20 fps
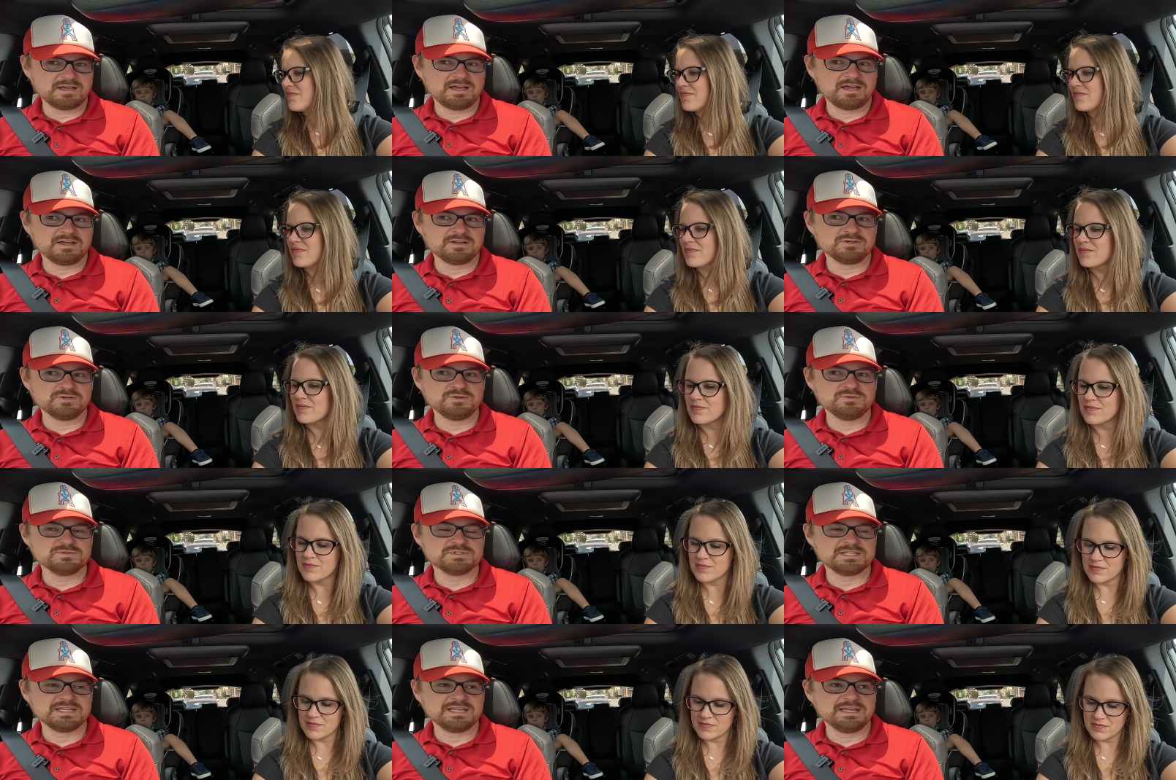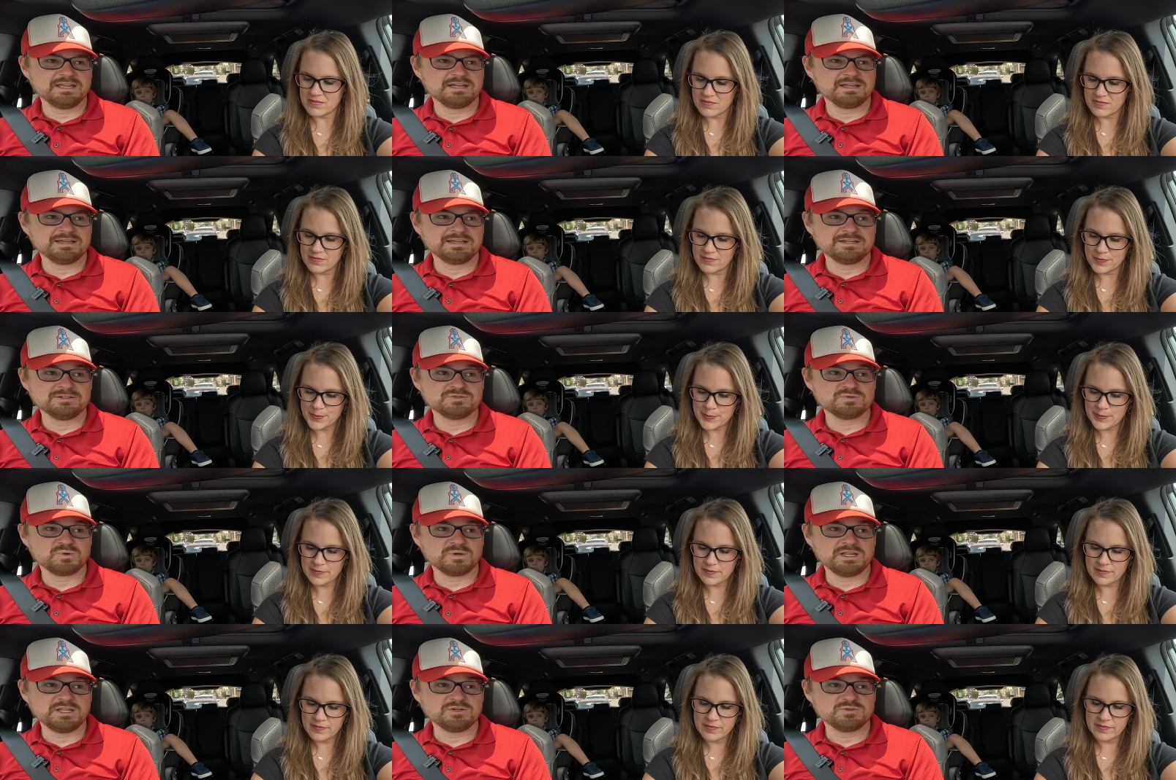Speaker 1: uh, new Sienna in
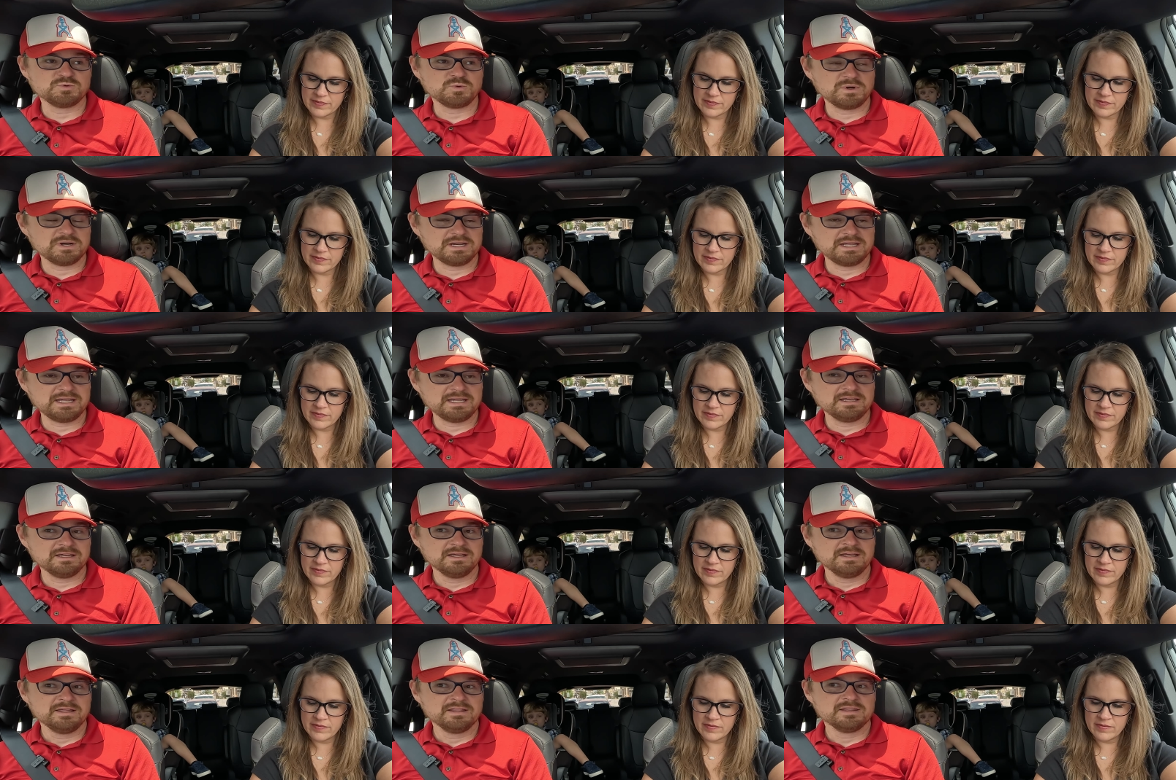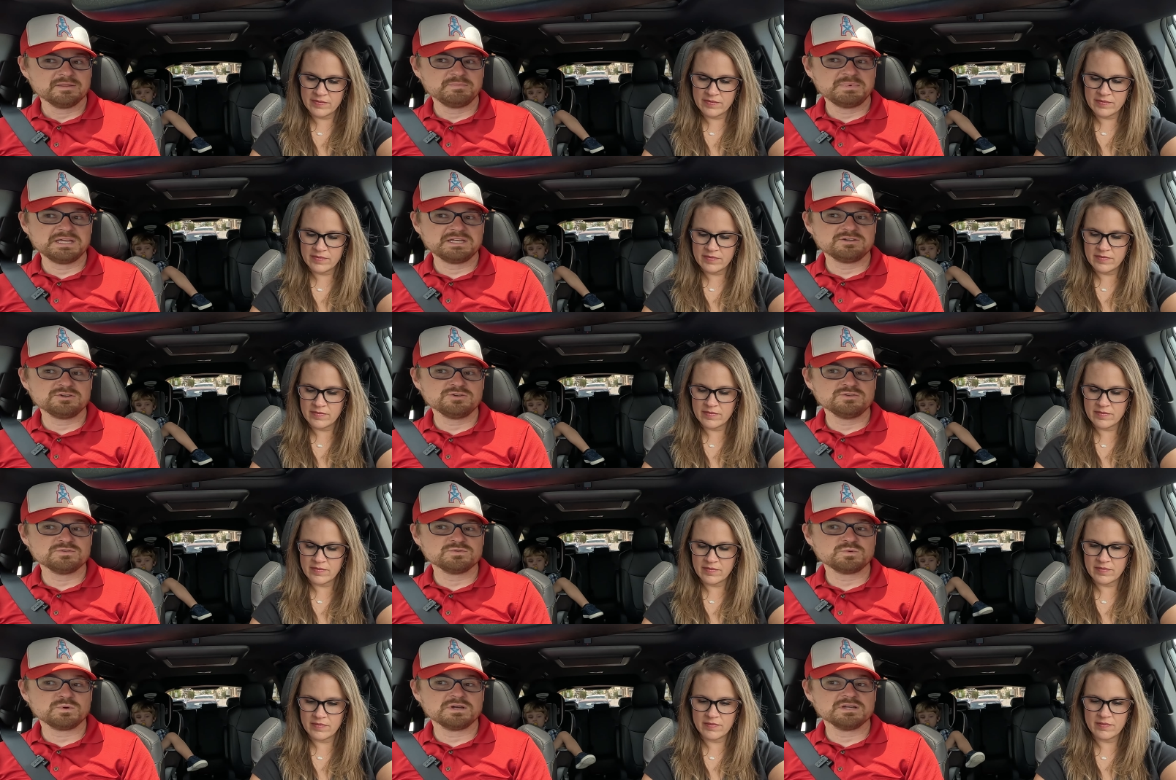2020, the big
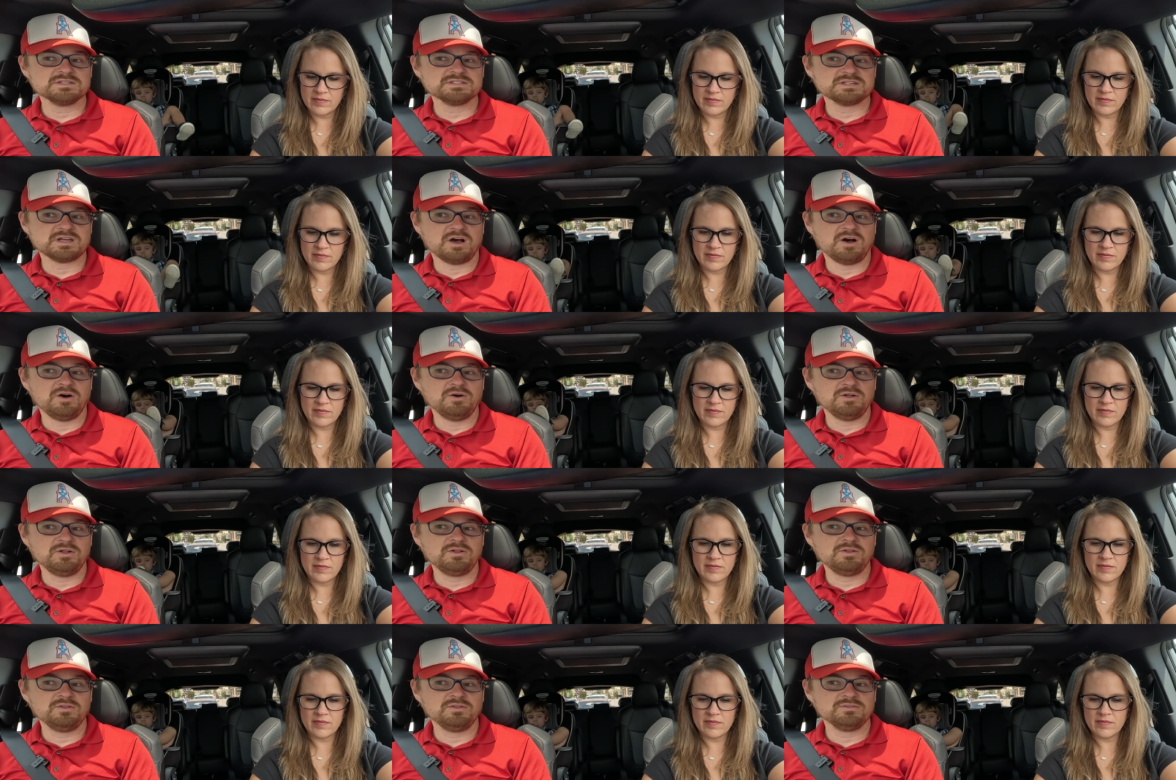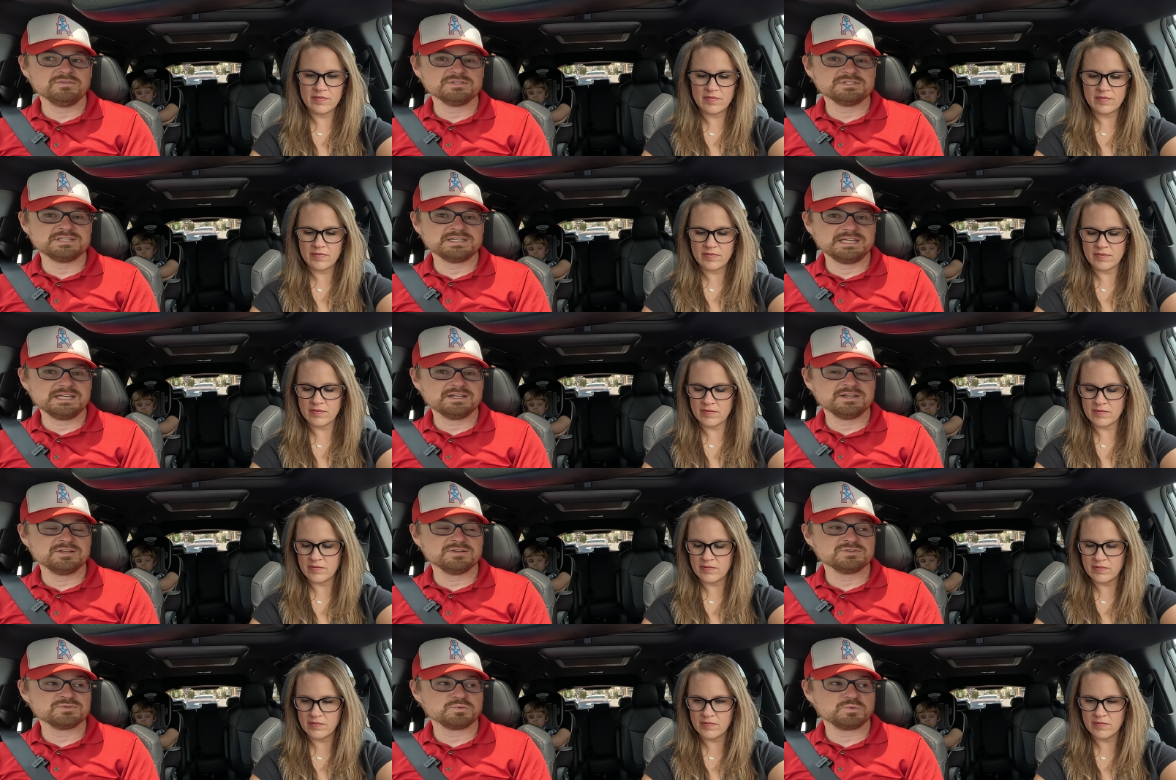news was all
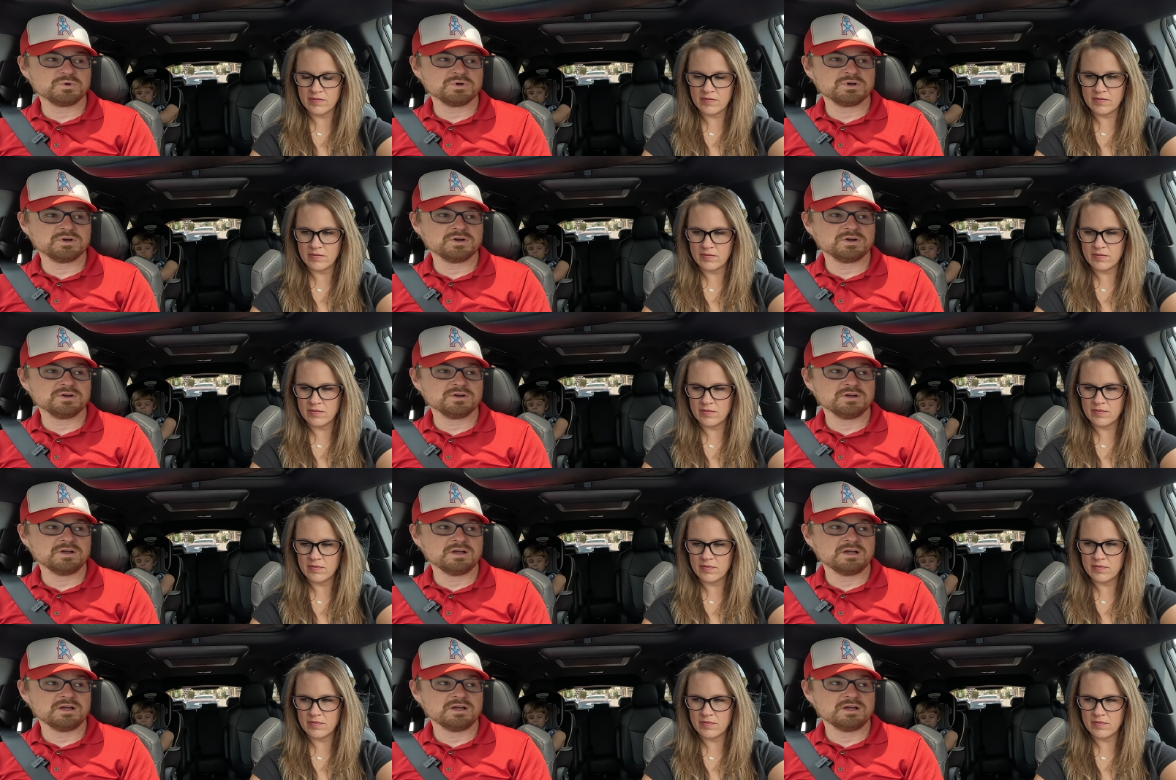Siennas were